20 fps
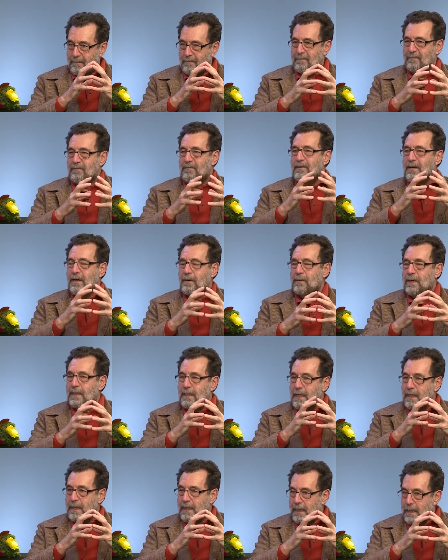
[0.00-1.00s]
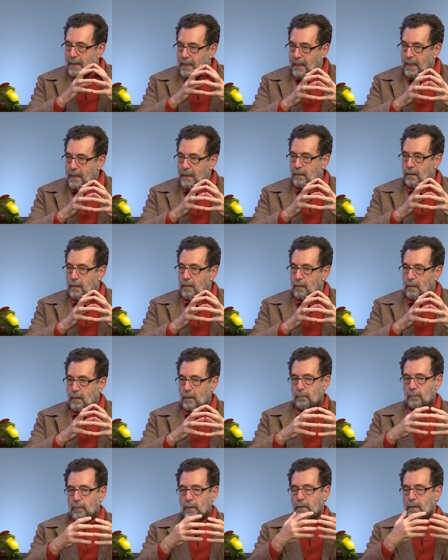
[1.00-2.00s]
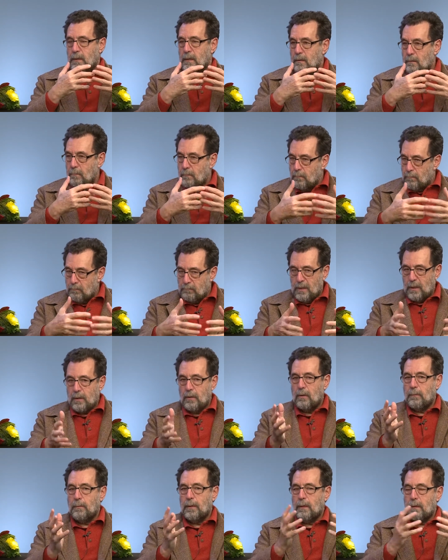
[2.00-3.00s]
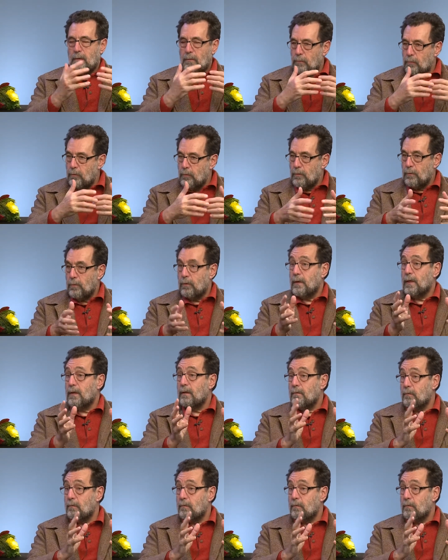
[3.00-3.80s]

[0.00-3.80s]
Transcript: very dedicated, but it's becoming smoother and